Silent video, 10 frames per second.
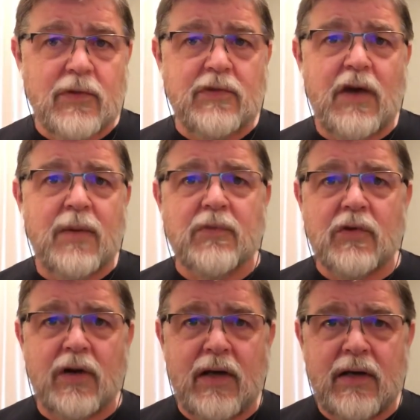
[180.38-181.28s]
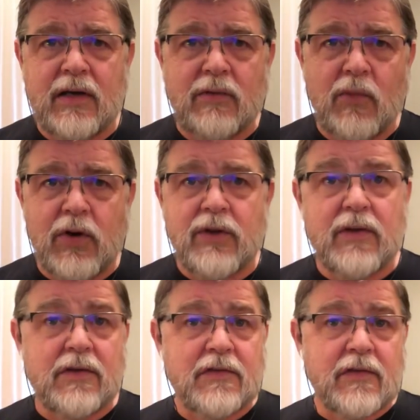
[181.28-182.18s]
chapter 9, where the
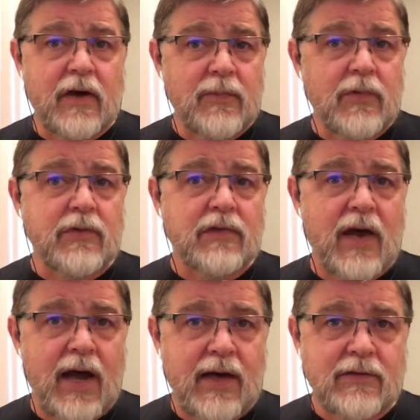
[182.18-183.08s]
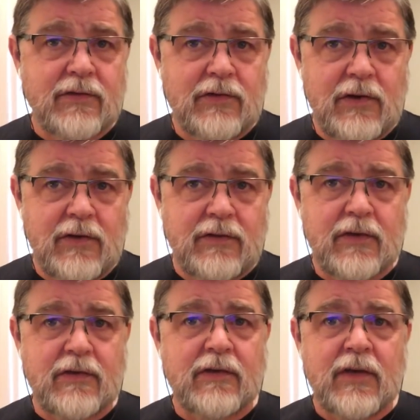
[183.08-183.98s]
disciples asked
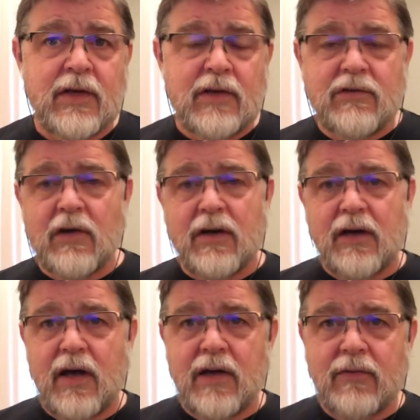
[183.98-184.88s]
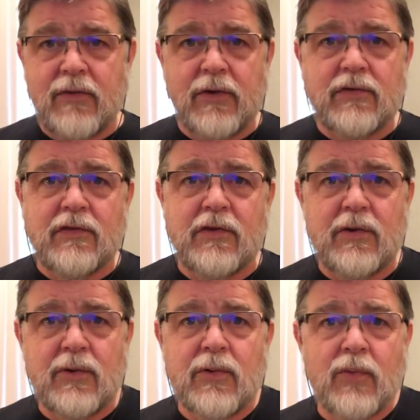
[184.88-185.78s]
Jesus, John 9, verse
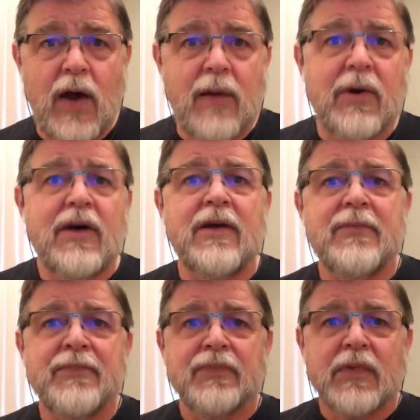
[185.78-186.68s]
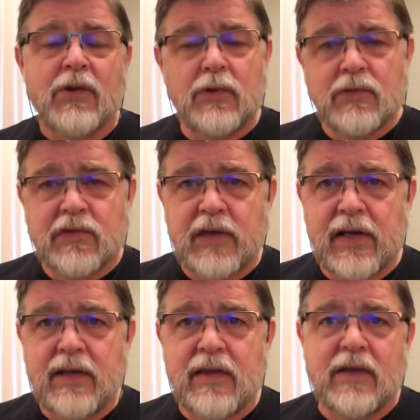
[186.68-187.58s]
2, "Rabbi, who
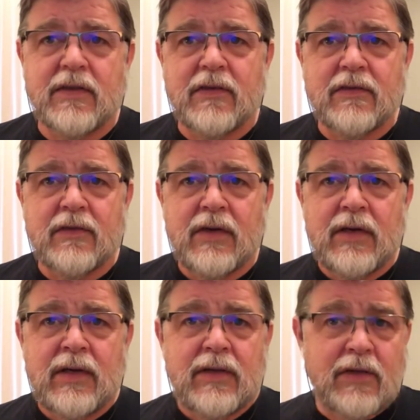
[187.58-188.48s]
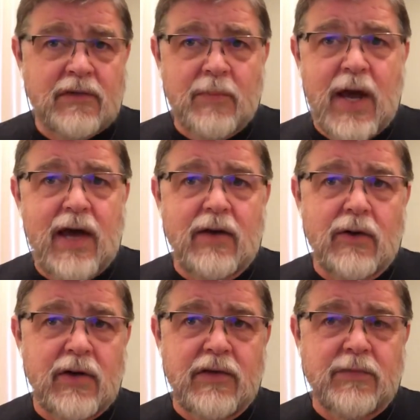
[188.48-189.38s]
sinned, that this man
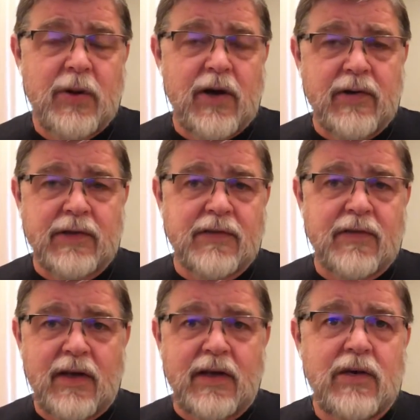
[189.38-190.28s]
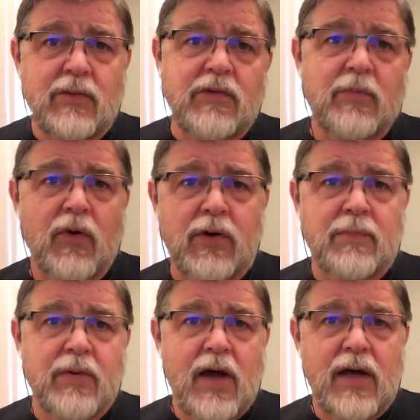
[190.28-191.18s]
or his parents, that he was born
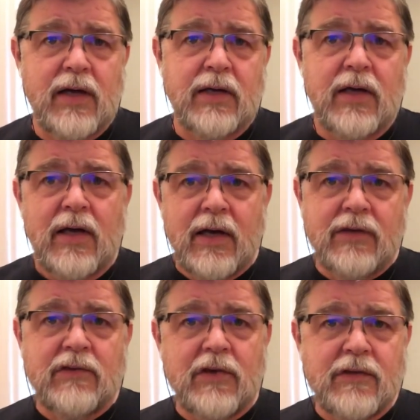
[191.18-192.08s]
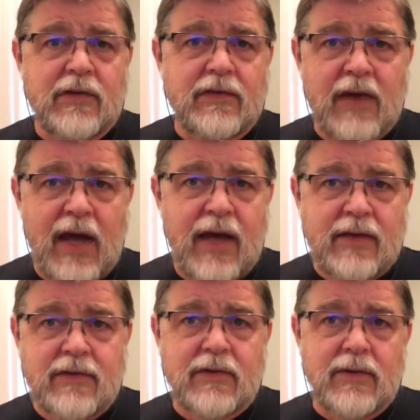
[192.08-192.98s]
blind?" And Jesus
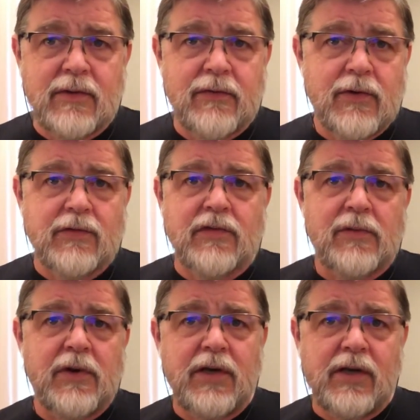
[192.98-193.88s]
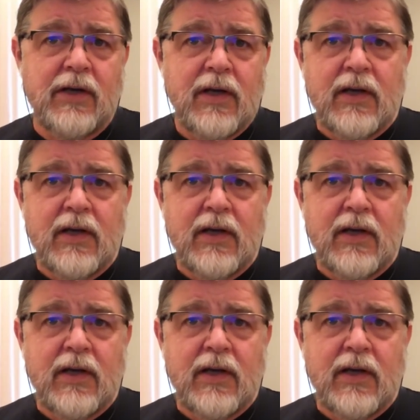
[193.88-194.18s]
answered, verse 3,